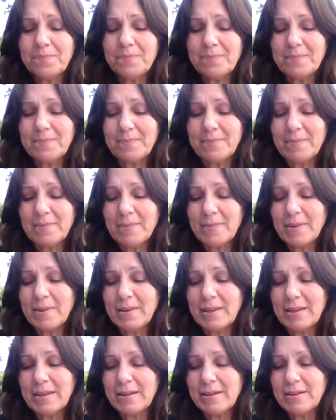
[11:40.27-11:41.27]

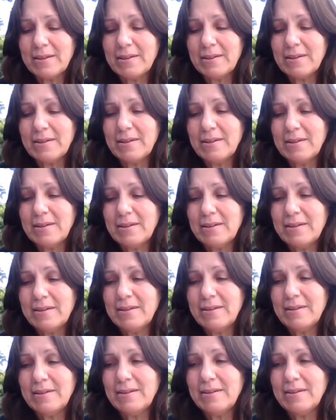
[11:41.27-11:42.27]

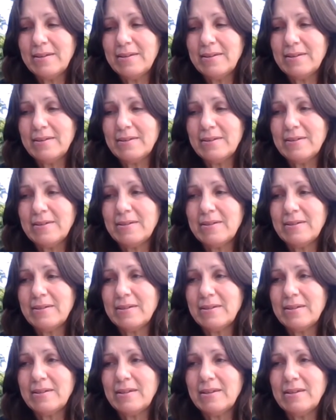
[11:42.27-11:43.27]

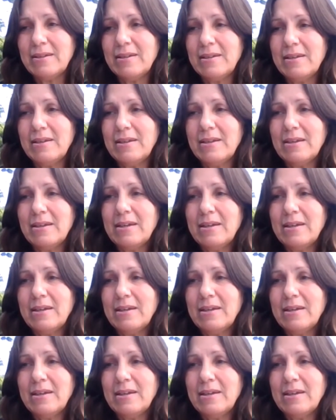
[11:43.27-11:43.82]
(no one is talking)